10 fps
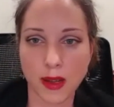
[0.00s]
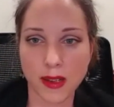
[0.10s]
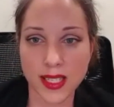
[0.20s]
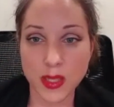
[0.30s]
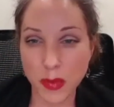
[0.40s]

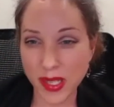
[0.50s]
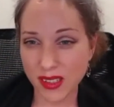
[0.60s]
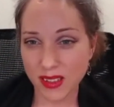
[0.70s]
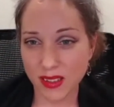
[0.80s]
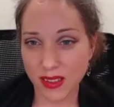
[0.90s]
it's been
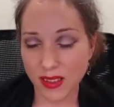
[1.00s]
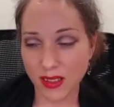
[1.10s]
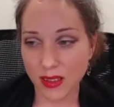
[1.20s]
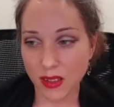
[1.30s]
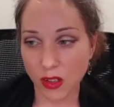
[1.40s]

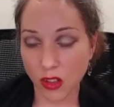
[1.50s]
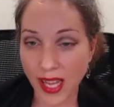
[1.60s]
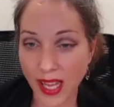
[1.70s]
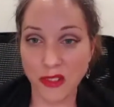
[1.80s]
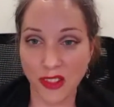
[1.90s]
a
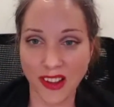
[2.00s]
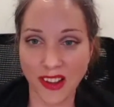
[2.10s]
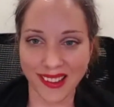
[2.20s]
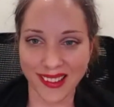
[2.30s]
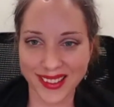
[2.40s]

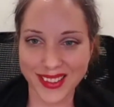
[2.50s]
lifelong